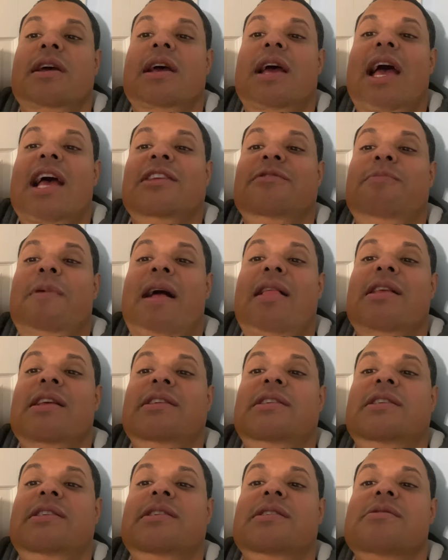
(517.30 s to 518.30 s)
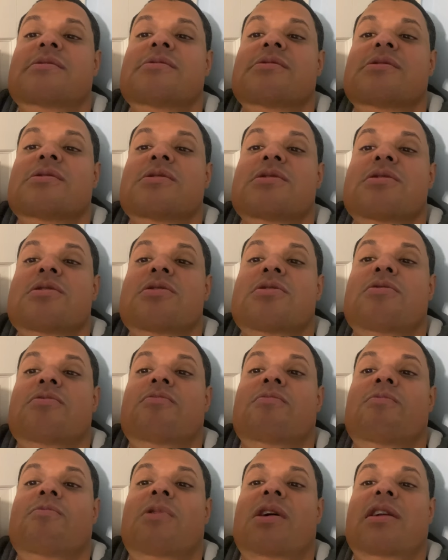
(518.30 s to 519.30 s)
as well as
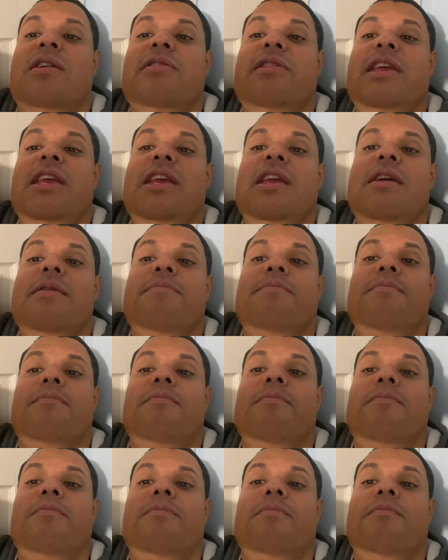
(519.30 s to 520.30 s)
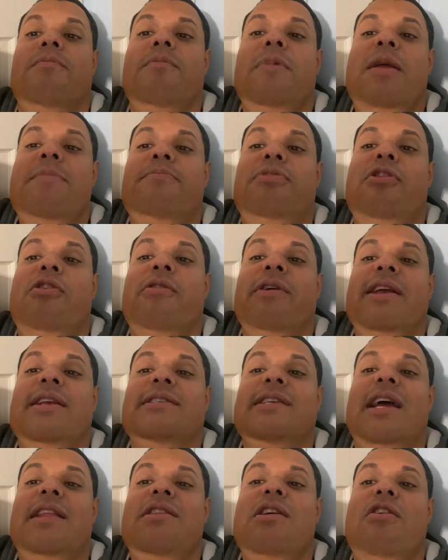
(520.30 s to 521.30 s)
one of the
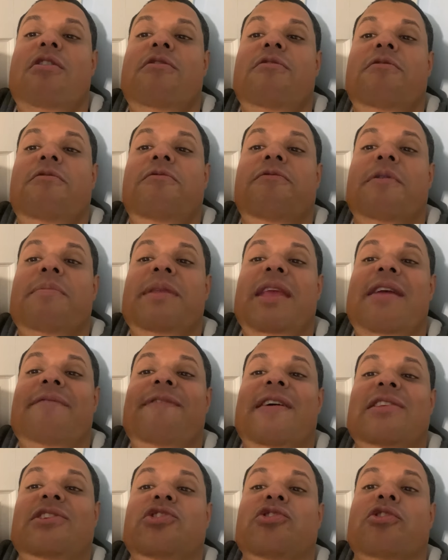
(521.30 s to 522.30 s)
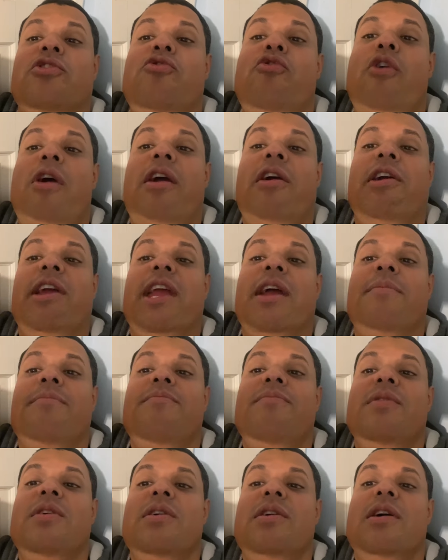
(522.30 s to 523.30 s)
employees I know from the Adventure
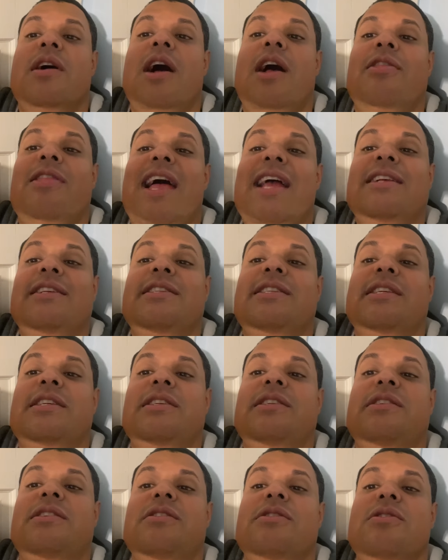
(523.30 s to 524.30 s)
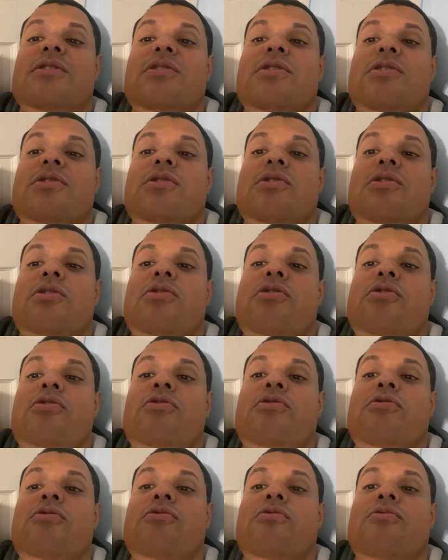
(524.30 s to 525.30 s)
Aquarium, Alexis, who
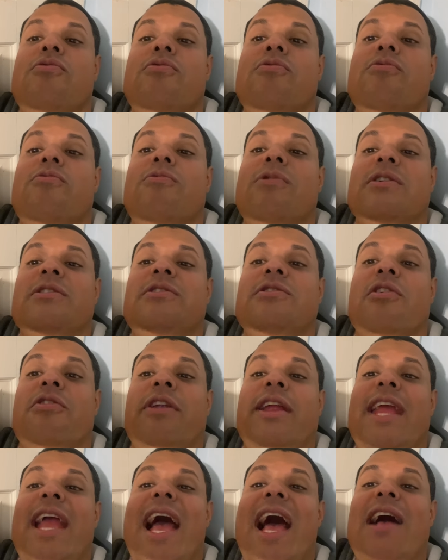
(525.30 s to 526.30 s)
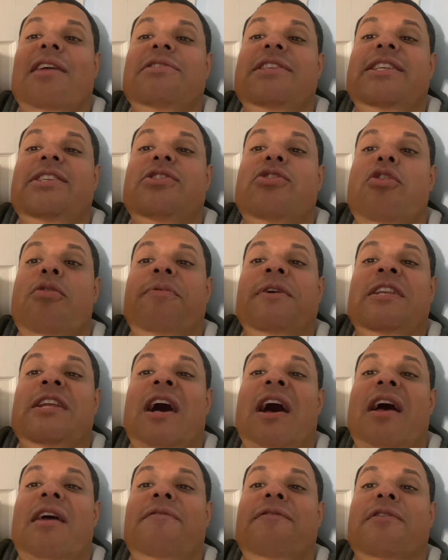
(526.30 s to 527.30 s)
was learning how to scuba
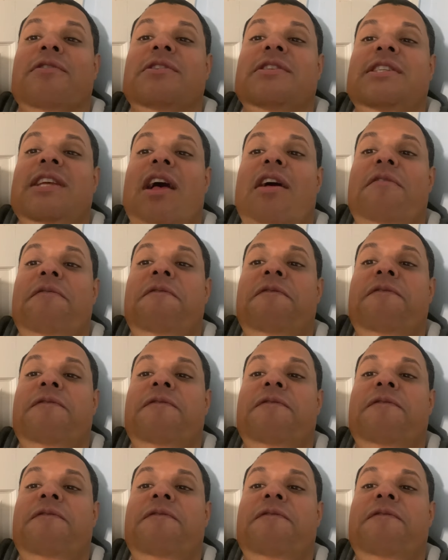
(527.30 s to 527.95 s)
dive herself